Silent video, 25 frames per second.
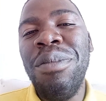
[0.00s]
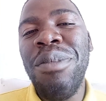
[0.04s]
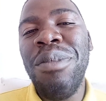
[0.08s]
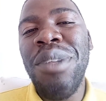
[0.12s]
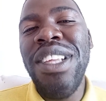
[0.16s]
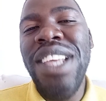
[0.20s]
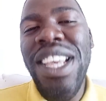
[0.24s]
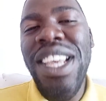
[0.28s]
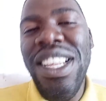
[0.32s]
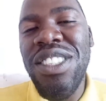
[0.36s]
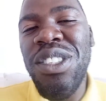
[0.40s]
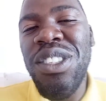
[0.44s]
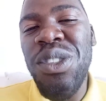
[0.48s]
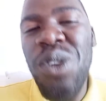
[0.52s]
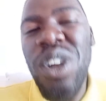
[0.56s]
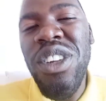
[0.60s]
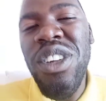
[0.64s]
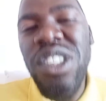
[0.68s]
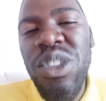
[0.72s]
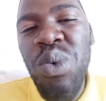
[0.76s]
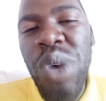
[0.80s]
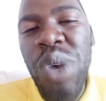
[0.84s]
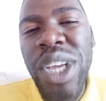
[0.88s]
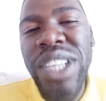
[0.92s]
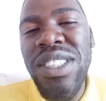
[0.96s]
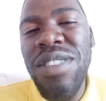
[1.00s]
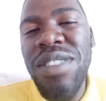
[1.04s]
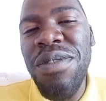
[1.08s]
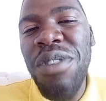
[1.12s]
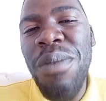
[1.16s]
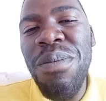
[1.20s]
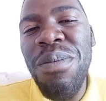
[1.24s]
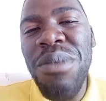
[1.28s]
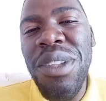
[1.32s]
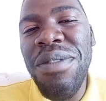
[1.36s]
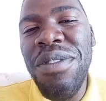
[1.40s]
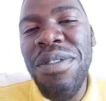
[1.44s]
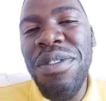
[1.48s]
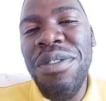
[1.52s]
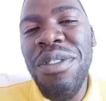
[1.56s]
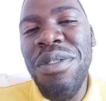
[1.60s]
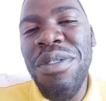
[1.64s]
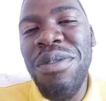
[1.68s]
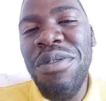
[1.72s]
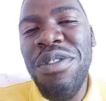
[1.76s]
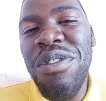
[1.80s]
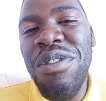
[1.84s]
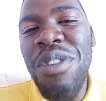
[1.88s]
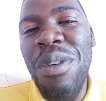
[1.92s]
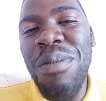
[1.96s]
yes, solid waste from
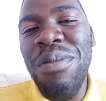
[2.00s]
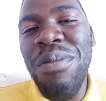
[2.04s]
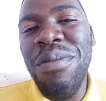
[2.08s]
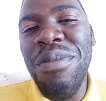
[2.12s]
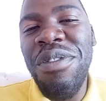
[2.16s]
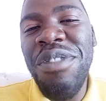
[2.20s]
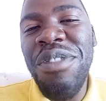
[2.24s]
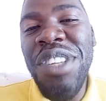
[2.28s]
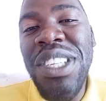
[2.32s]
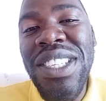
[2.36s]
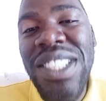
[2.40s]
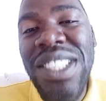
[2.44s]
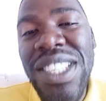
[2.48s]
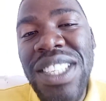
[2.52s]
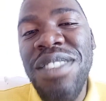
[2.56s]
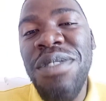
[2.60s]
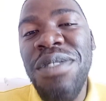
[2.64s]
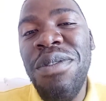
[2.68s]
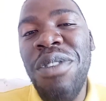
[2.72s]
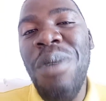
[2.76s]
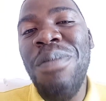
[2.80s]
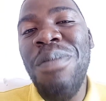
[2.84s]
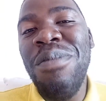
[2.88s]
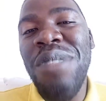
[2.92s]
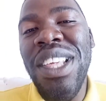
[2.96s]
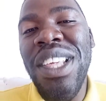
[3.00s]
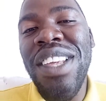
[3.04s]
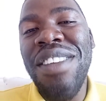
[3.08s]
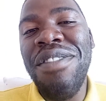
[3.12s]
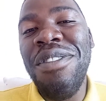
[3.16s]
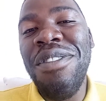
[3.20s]
from feces from the